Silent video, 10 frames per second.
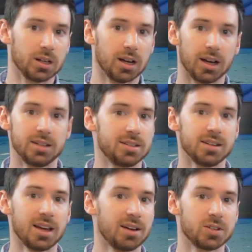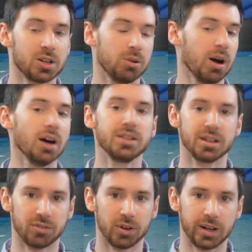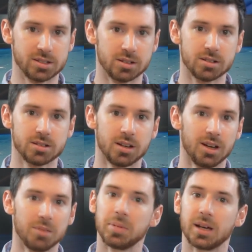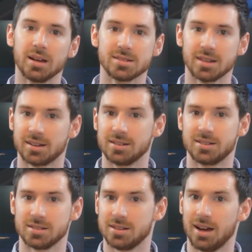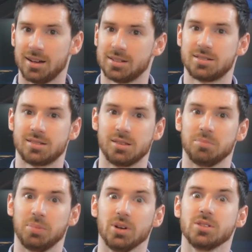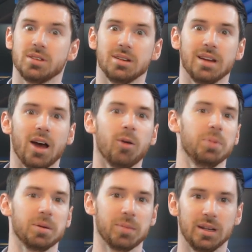I didn't have to go hunting for answers because I could just ask the person helping me.